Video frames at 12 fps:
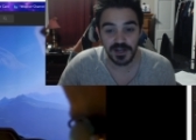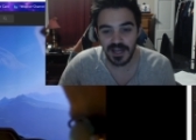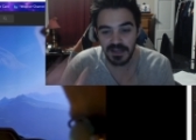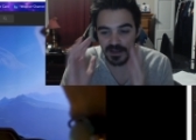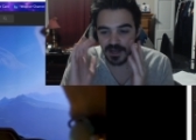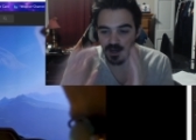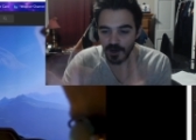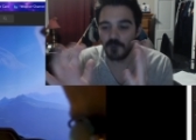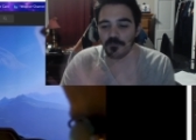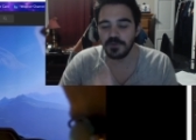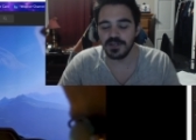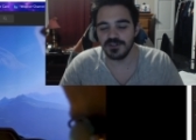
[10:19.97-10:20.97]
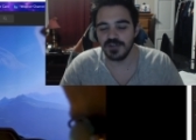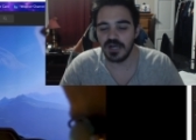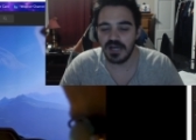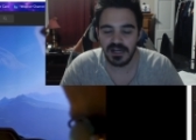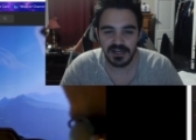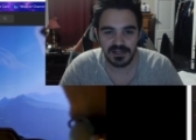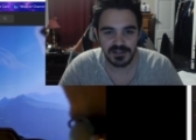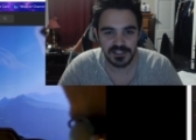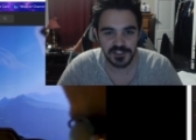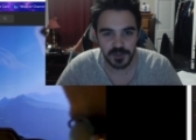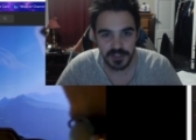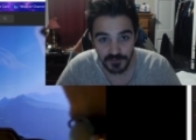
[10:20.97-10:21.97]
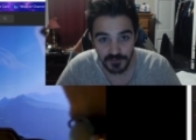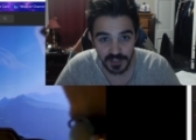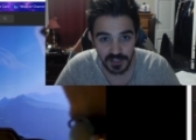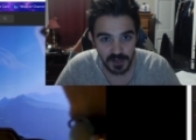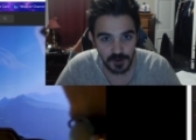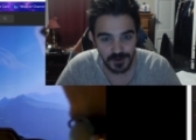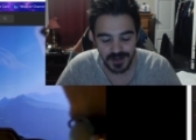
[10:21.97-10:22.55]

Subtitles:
I hope you enjoyed the video,